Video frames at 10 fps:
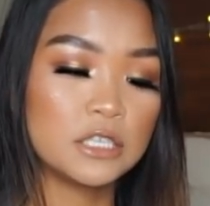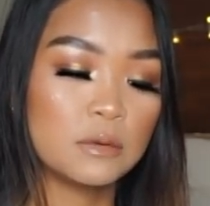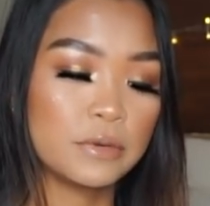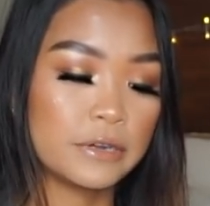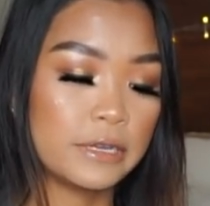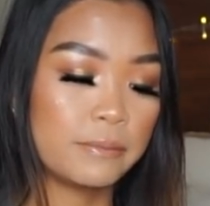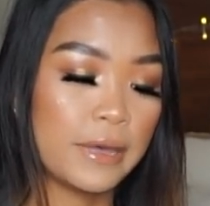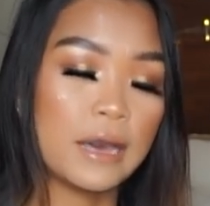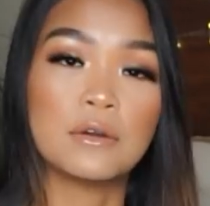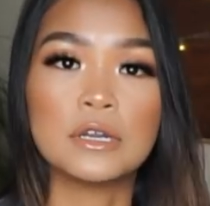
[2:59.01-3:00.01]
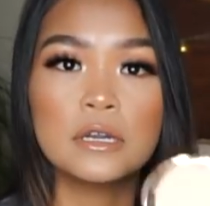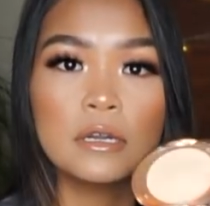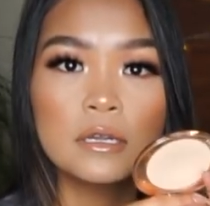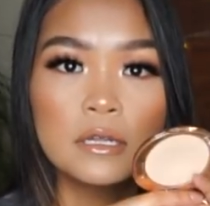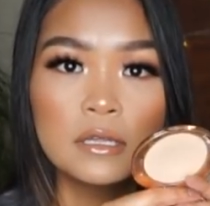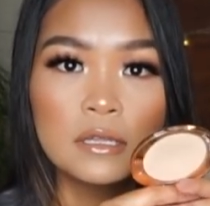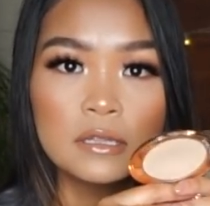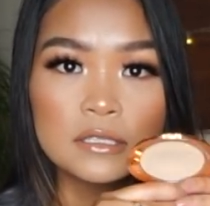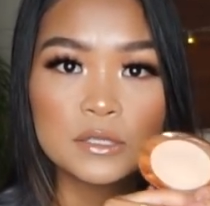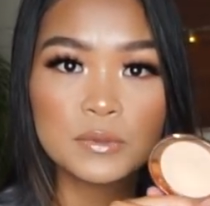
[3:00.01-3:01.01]
Tilbury powder.
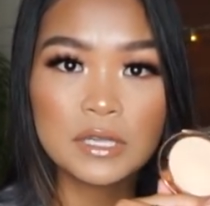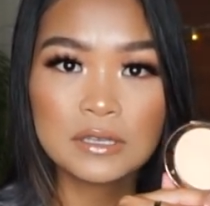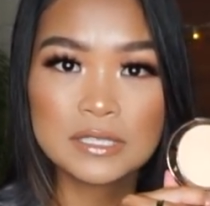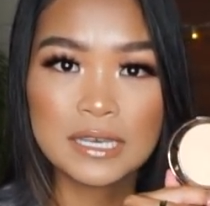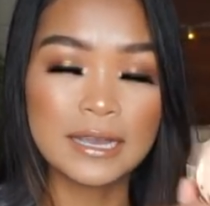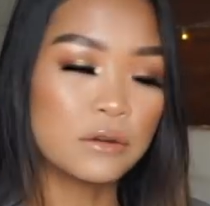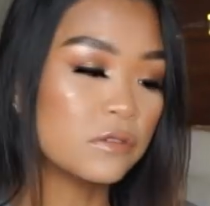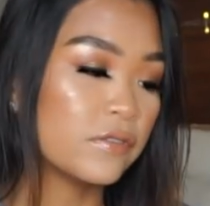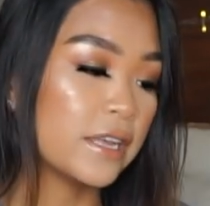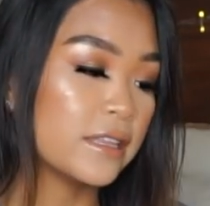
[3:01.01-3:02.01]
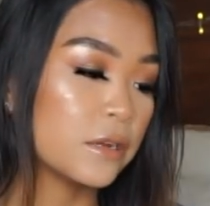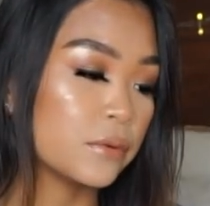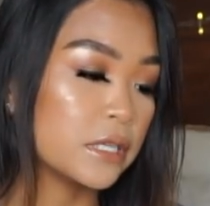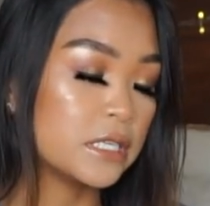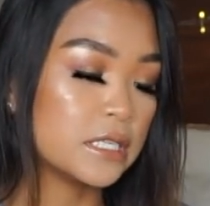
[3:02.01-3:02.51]
This is what it looks like. I don't find that it really